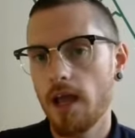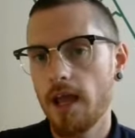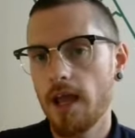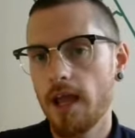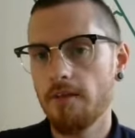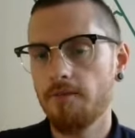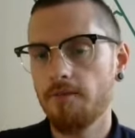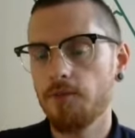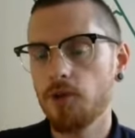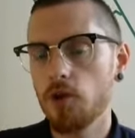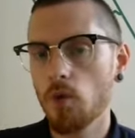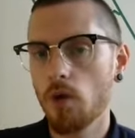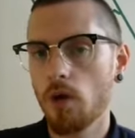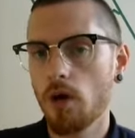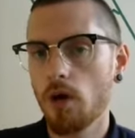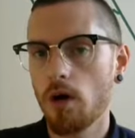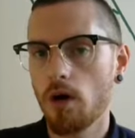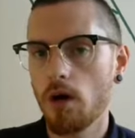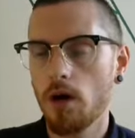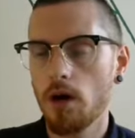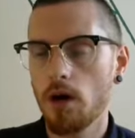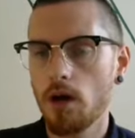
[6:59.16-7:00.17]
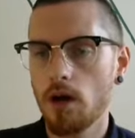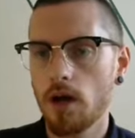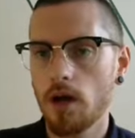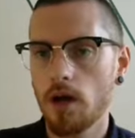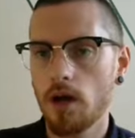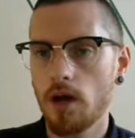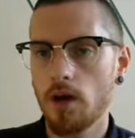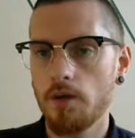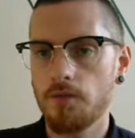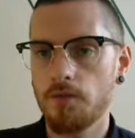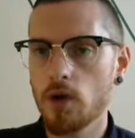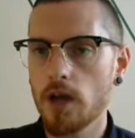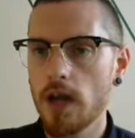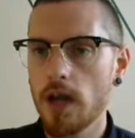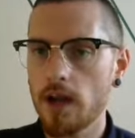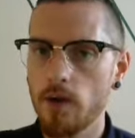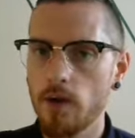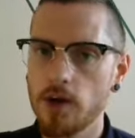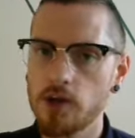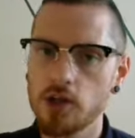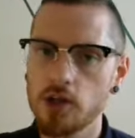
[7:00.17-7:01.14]
If you get
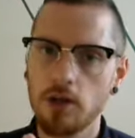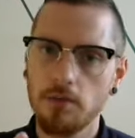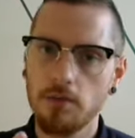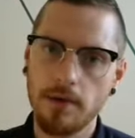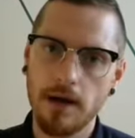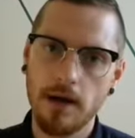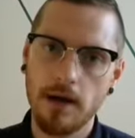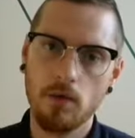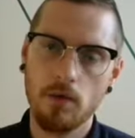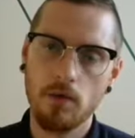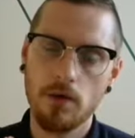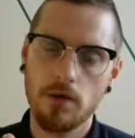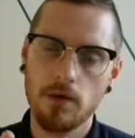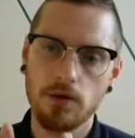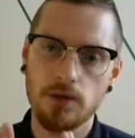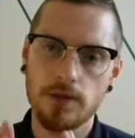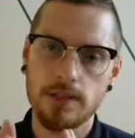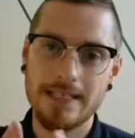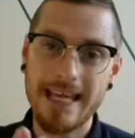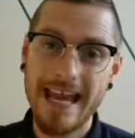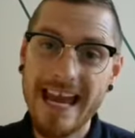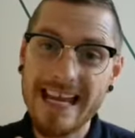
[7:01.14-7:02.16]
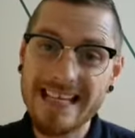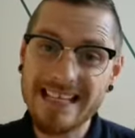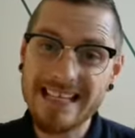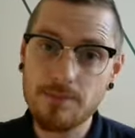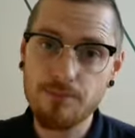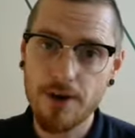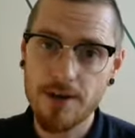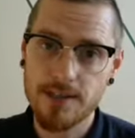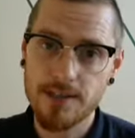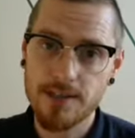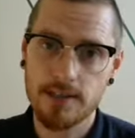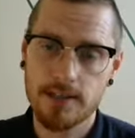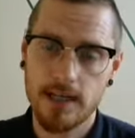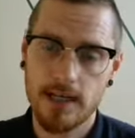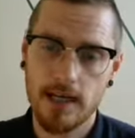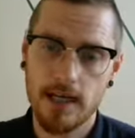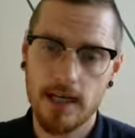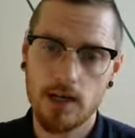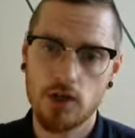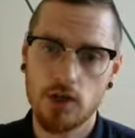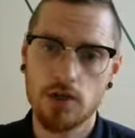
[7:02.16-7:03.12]
a question about data
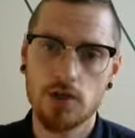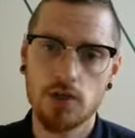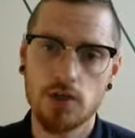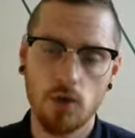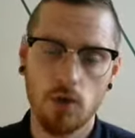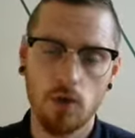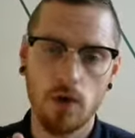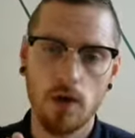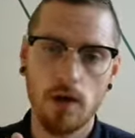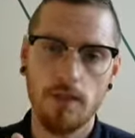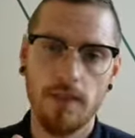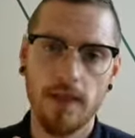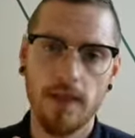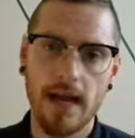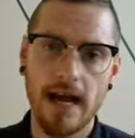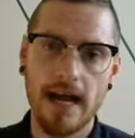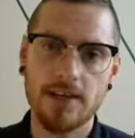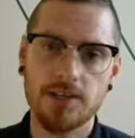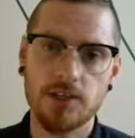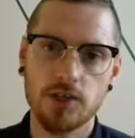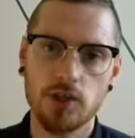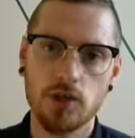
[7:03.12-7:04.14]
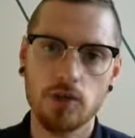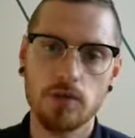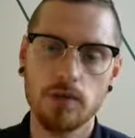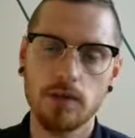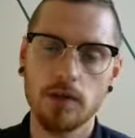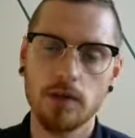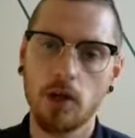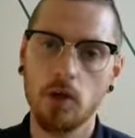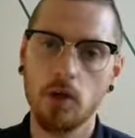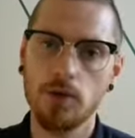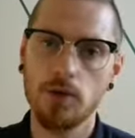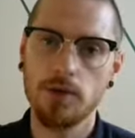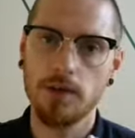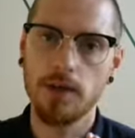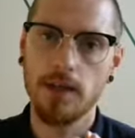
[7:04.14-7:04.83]
presentation, so they ask you to include